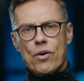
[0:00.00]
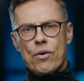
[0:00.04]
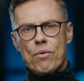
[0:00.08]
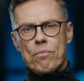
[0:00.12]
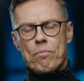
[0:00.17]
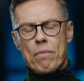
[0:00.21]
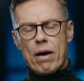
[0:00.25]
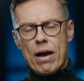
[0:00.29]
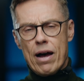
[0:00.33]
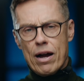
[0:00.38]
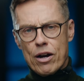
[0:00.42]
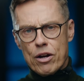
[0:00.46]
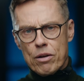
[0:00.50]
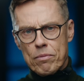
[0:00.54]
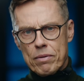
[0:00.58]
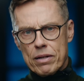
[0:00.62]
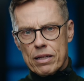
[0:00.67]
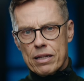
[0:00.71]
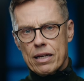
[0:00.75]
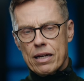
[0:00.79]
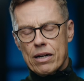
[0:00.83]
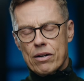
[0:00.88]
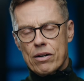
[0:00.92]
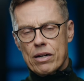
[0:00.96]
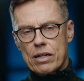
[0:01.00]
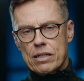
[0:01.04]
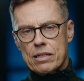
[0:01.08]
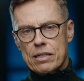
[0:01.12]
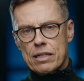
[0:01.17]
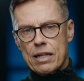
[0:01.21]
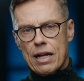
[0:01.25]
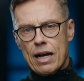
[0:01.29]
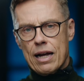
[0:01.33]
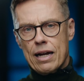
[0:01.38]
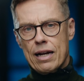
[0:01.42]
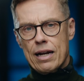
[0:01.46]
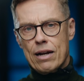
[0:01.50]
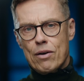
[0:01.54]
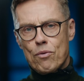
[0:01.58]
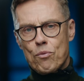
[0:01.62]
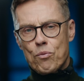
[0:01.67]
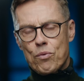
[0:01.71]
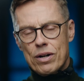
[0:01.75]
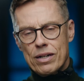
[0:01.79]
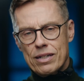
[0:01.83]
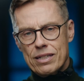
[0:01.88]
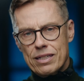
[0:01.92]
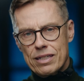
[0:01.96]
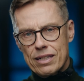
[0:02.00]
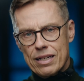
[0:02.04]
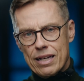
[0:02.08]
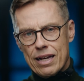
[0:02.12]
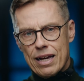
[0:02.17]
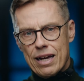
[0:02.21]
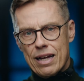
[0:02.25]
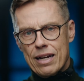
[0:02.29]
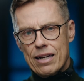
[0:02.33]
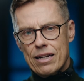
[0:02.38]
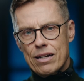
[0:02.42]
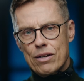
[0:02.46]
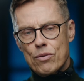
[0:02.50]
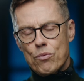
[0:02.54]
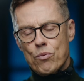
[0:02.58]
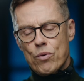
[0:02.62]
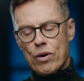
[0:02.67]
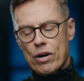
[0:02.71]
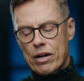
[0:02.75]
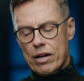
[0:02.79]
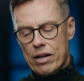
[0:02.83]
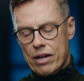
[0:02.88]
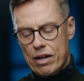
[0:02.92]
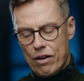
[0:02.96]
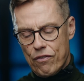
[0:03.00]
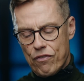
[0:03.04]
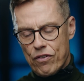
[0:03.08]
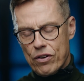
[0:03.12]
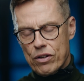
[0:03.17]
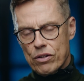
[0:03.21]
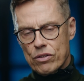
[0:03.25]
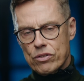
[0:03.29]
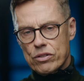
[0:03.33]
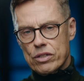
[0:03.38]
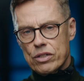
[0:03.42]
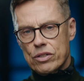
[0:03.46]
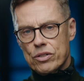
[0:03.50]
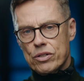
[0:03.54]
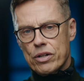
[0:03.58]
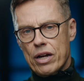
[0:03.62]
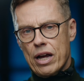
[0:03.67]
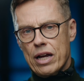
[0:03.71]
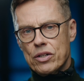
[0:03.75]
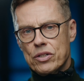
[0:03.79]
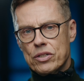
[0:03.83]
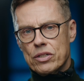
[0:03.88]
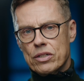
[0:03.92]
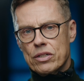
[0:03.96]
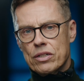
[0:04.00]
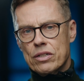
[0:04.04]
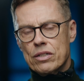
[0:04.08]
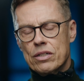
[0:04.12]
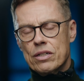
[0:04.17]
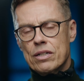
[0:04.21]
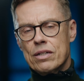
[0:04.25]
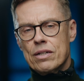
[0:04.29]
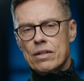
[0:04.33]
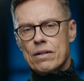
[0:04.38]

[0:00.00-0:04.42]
my argument here is that once again, we're in a difficult situation